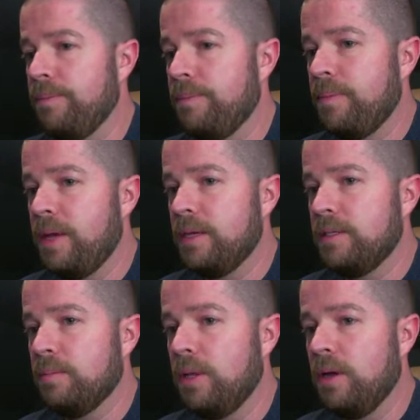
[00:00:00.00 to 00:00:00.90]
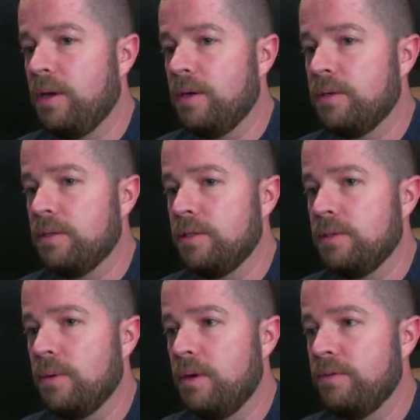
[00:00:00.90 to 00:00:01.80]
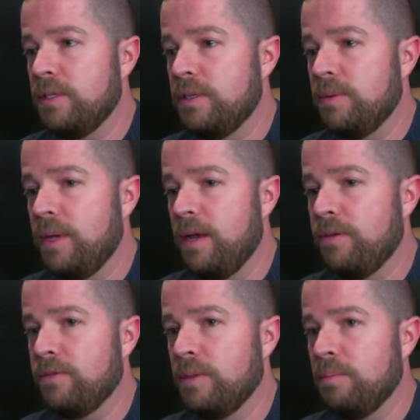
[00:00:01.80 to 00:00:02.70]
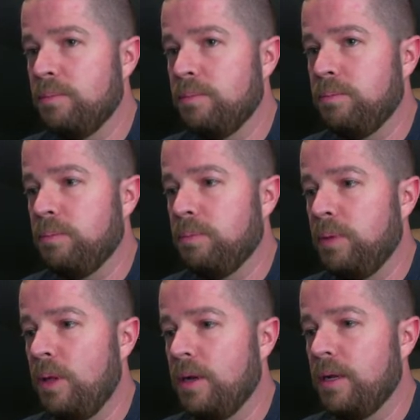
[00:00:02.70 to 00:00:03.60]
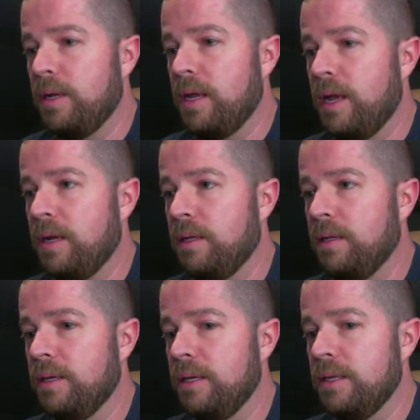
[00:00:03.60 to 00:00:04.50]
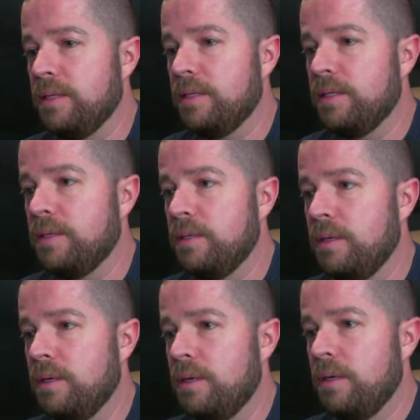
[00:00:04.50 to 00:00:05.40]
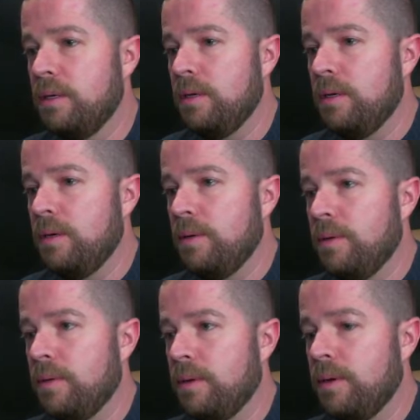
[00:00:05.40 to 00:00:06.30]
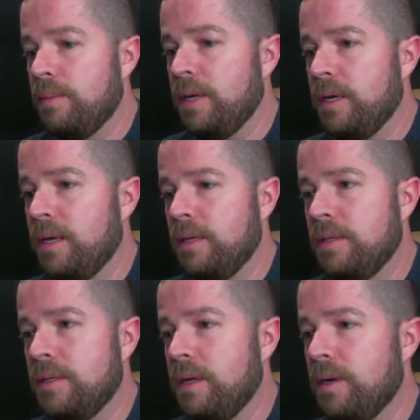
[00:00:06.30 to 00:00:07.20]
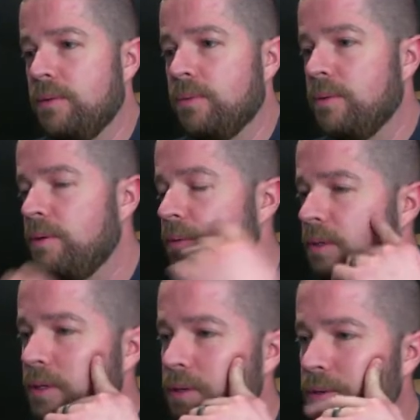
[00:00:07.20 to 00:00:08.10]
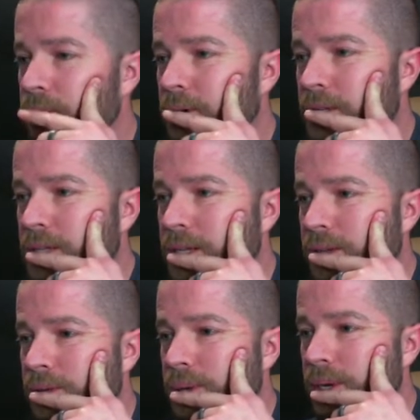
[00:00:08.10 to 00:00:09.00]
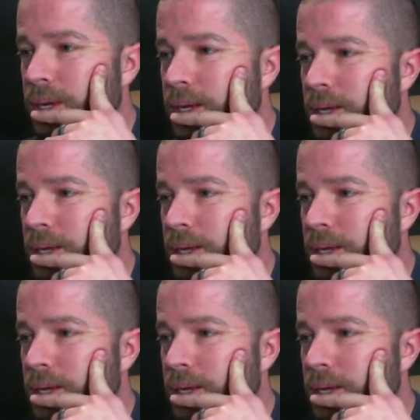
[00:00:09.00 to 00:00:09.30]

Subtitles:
Pass to blockers, so obviously we have to block an Acolyte. I mean, I really don't want to take 3